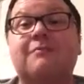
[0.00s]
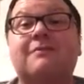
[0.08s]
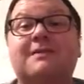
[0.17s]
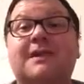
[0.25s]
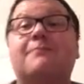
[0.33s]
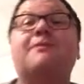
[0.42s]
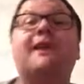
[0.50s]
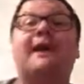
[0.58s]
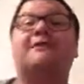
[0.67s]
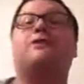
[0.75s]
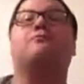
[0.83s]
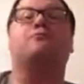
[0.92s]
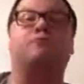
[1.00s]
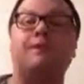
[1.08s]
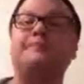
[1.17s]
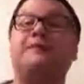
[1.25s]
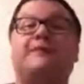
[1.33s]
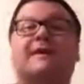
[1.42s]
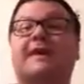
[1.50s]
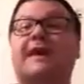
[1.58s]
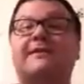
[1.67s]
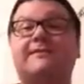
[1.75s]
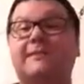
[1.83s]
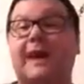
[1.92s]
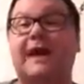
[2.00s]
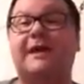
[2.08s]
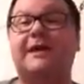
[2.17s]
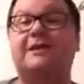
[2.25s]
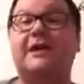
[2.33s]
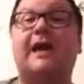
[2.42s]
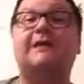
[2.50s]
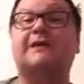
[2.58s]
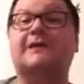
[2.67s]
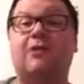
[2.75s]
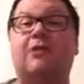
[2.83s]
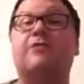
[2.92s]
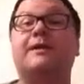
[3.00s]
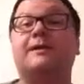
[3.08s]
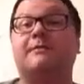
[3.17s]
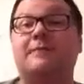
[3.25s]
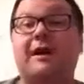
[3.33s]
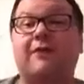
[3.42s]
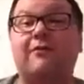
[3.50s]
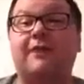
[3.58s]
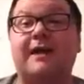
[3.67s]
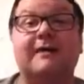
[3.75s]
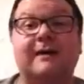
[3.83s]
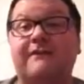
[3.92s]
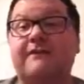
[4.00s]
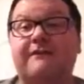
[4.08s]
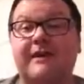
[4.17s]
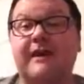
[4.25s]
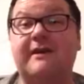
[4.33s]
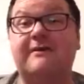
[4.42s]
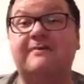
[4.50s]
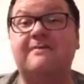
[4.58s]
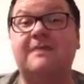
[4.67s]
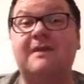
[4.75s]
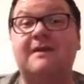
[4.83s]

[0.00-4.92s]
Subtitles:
Well, someone had ripped the side of the package and stolen the belt and left the figure.